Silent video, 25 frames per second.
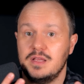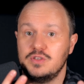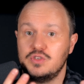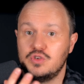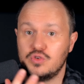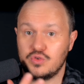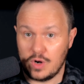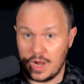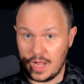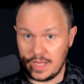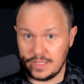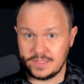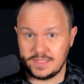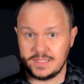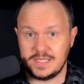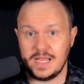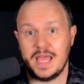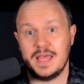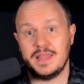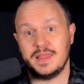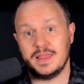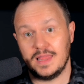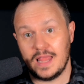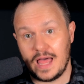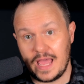trust
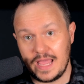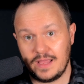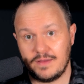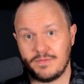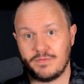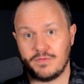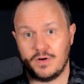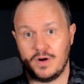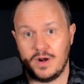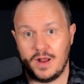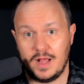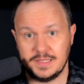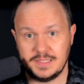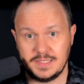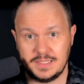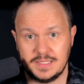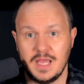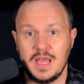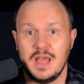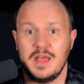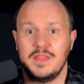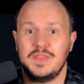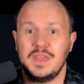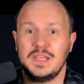and like for us,